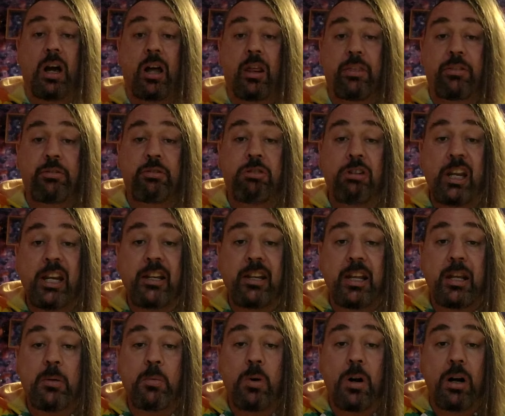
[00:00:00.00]
a
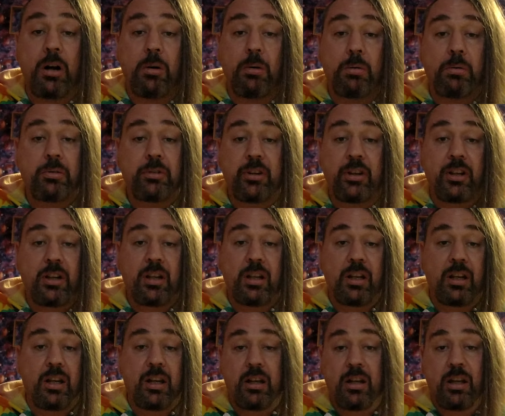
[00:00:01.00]
3D world
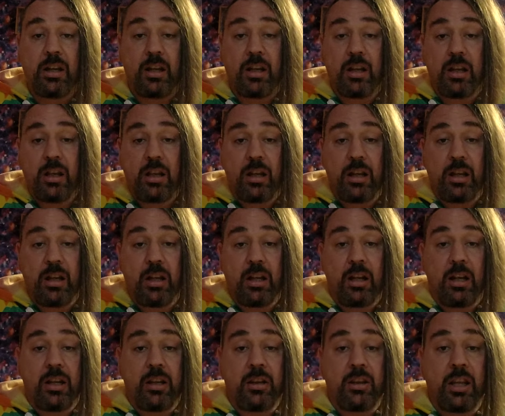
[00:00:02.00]

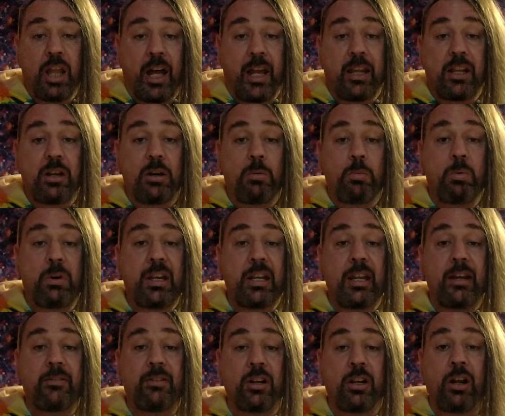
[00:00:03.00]
like we
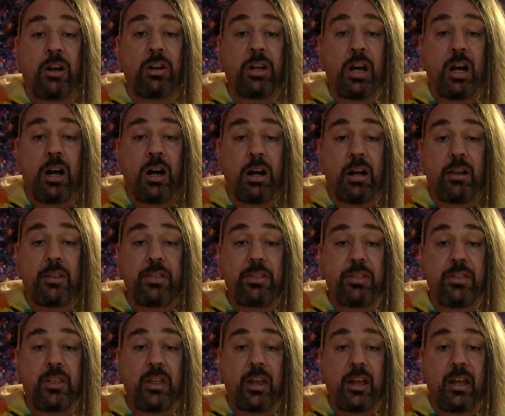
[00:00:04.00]
live in on
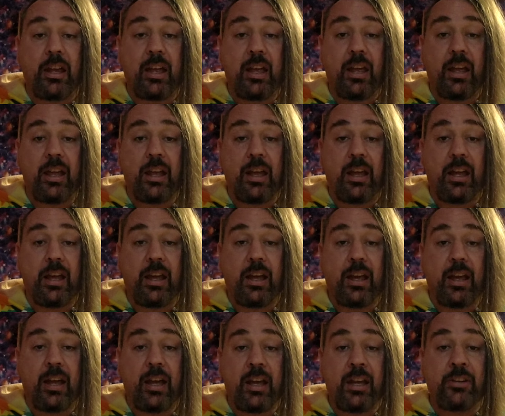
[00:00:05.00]
Earth
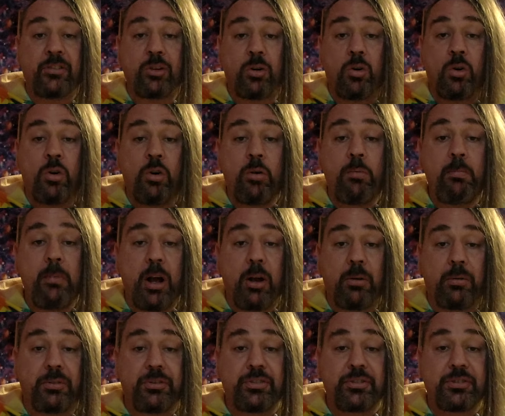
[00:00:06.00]
is
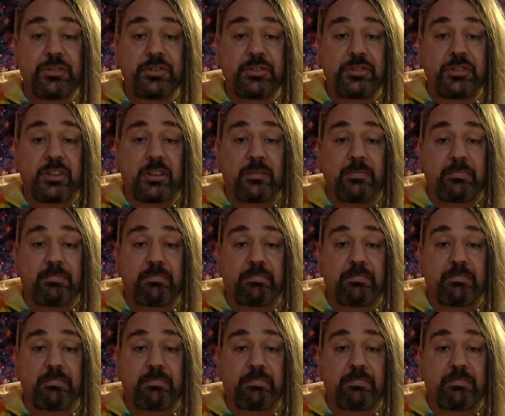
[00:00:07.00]
almost